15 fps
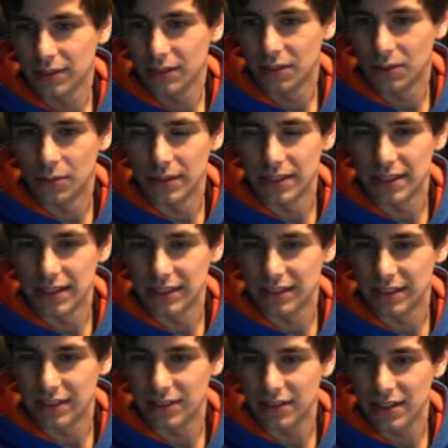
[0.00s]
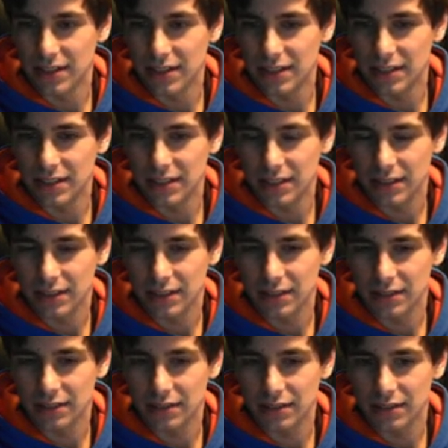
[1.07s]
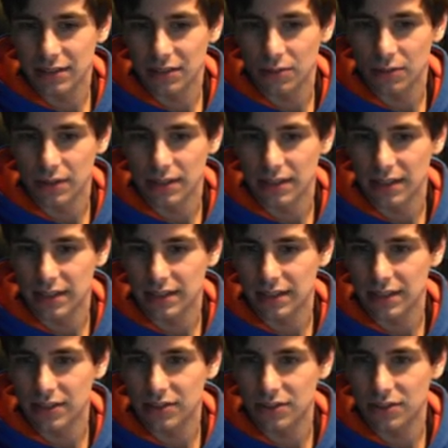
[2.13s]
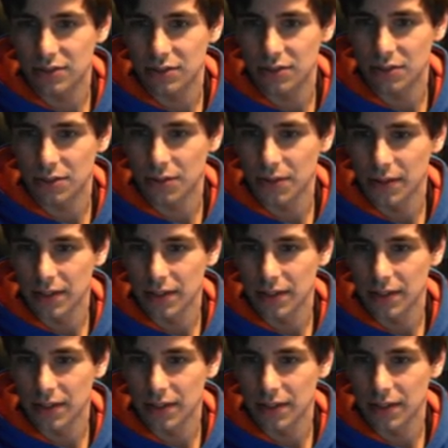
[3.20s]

queen takes h8, queen takes h2.